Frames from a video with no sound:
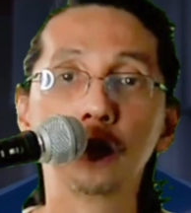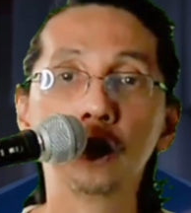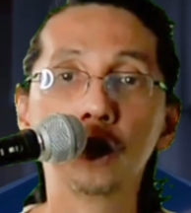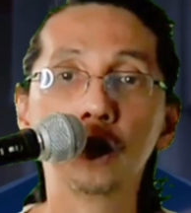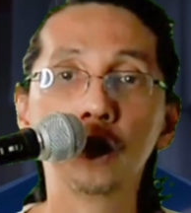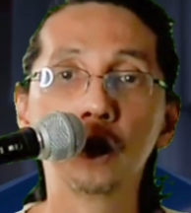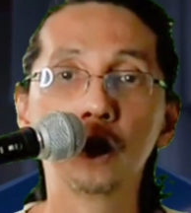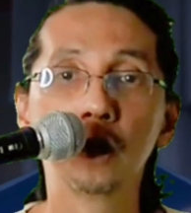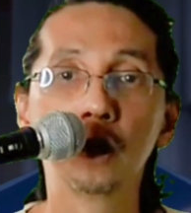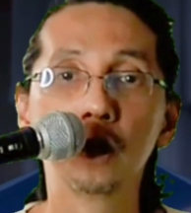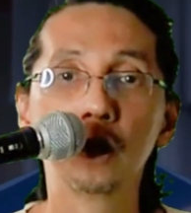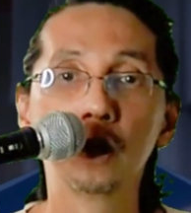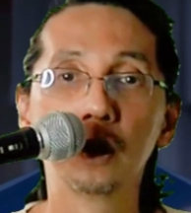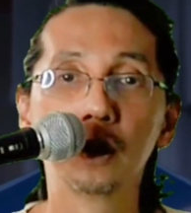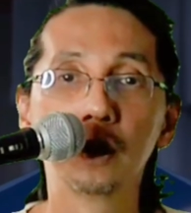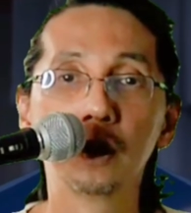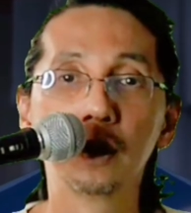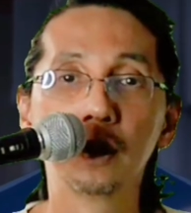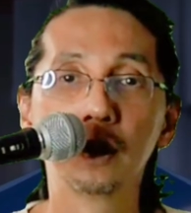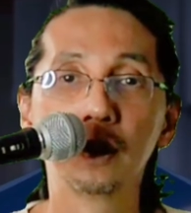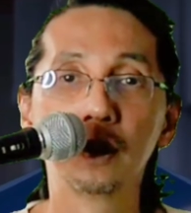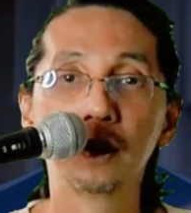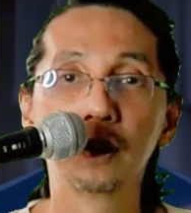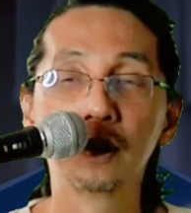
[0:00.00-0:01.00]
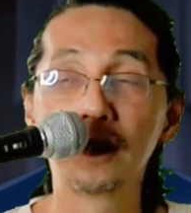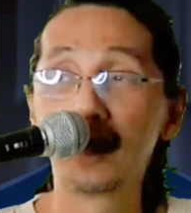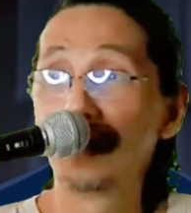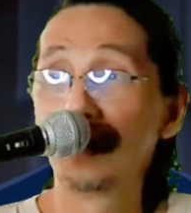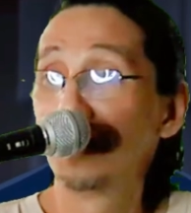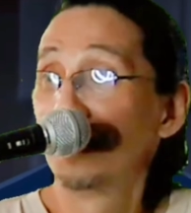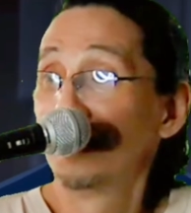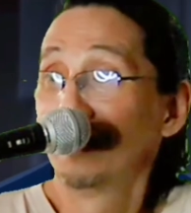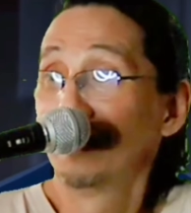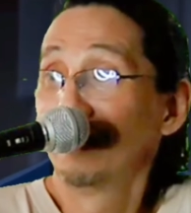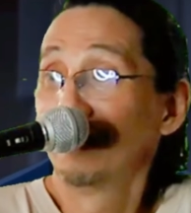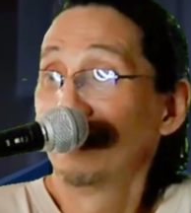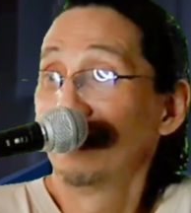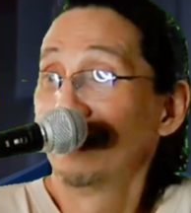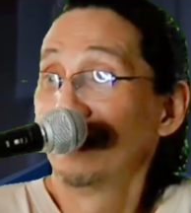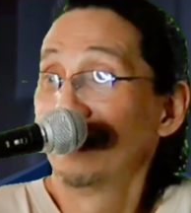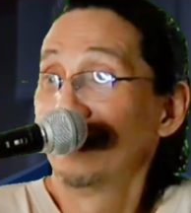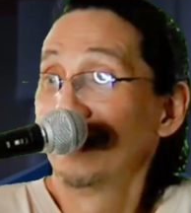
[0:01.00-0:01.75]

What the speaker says: [no speech]